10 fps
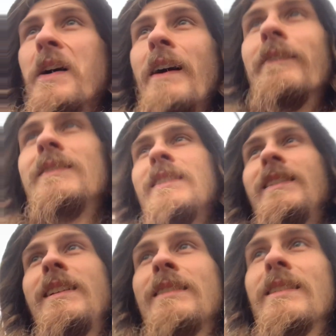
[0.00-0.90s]
I really
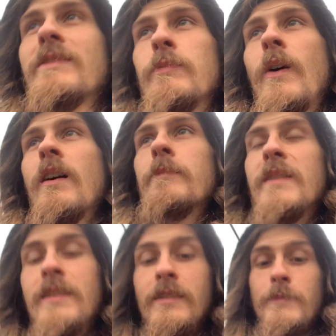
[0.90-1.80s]
needed this walk
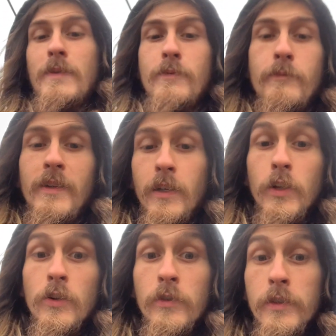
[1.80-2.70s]
because people be
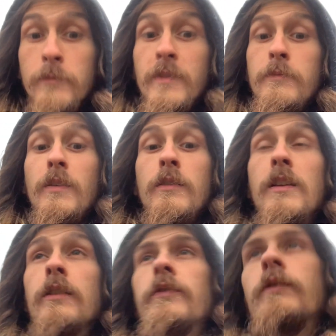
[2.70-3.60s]
annoying me, bro.
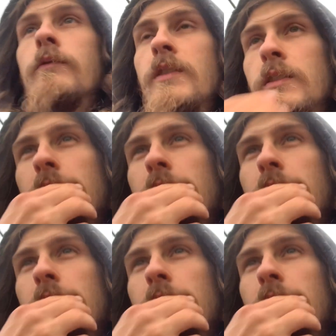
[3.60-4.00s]
Like, for real.